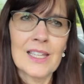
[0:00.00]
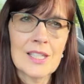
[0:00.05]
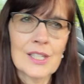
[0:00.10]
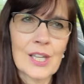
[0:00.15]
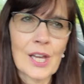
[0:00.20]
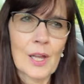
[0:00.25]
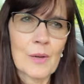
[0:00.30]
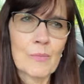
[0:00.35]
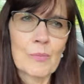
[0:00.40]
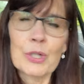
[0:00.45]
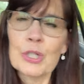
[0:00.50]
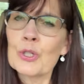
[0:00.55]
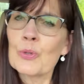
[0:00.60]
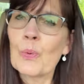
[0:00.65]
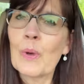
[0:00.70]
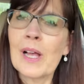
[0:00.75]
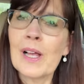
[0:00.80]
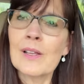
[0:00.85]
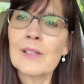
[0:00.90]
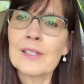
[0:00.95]
Tunbridge
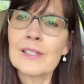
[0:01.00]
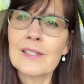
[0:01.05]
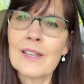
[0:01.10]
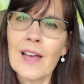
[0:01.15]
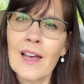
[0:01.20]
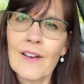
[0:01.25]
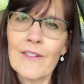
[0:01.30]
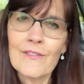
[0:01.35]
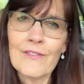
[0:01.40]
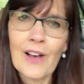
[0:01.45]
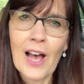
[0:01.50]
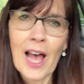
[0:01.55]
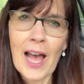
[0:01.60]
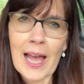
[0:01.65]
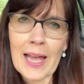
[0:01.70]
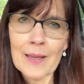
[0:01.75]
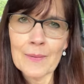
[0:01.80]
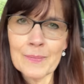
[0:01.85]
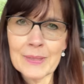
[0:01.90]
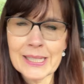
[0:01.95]
Wells
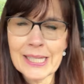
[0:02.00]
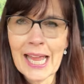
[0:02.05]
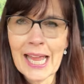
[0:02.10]
vibes